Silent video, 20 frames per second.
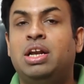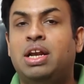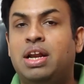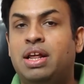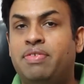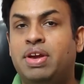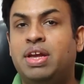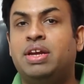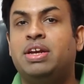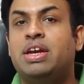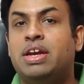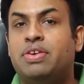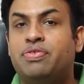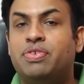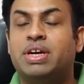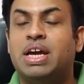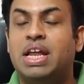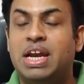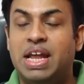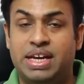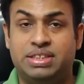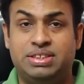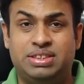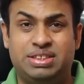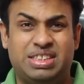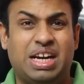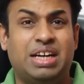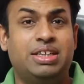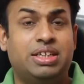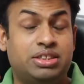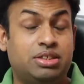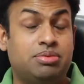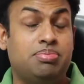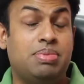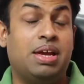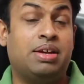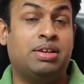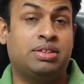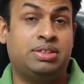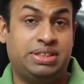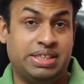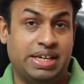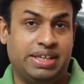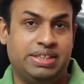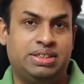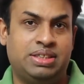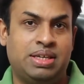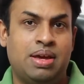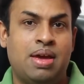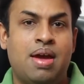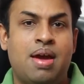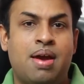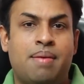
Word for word: Living Network Alliance. That doesn't make sense.